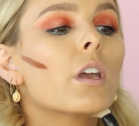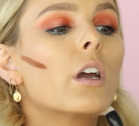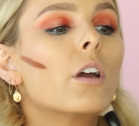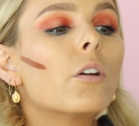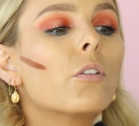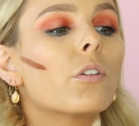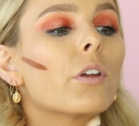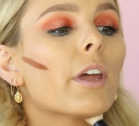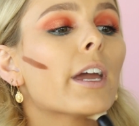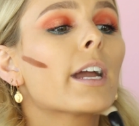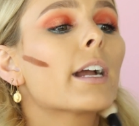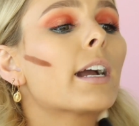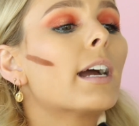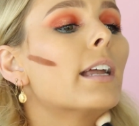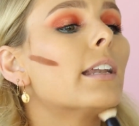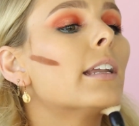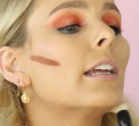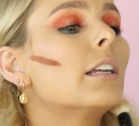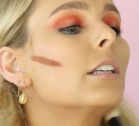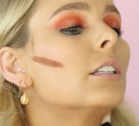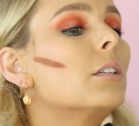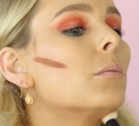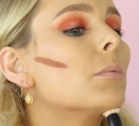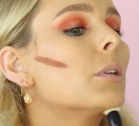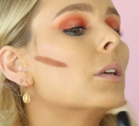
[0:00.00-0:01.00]
I feel like I
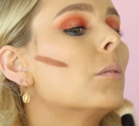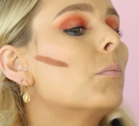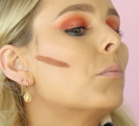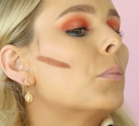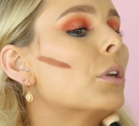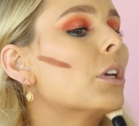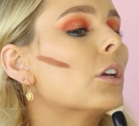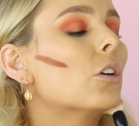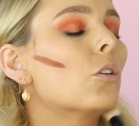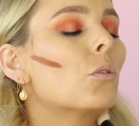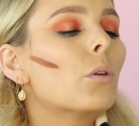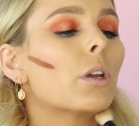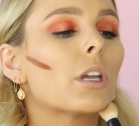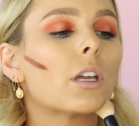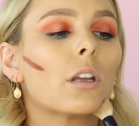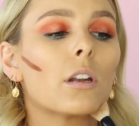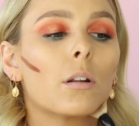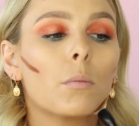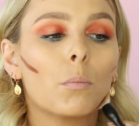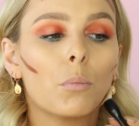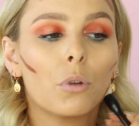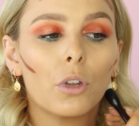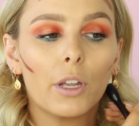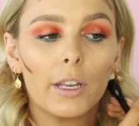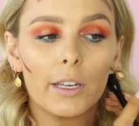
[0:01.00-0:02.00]
need to be a bit quicker to
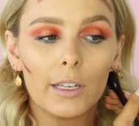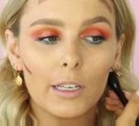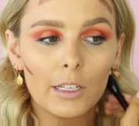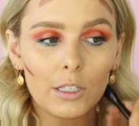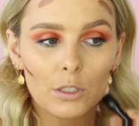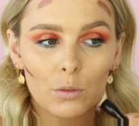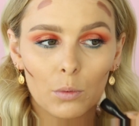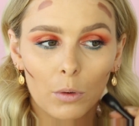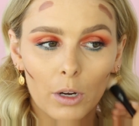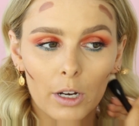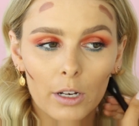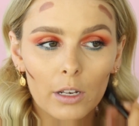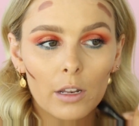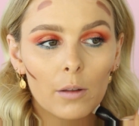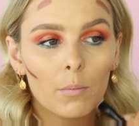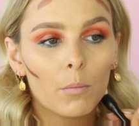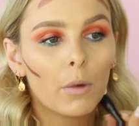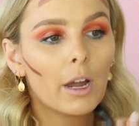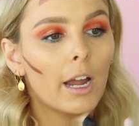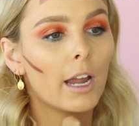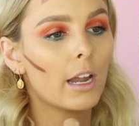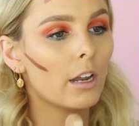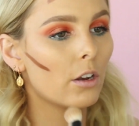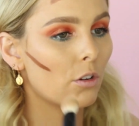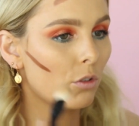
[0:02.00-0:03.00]
blend this one than
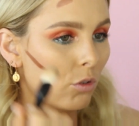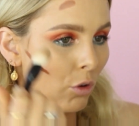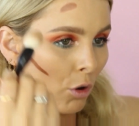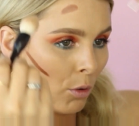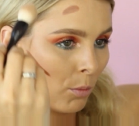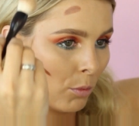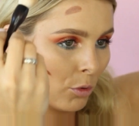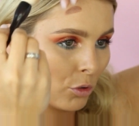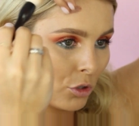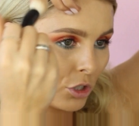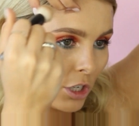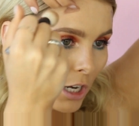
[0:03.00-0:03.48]
my normal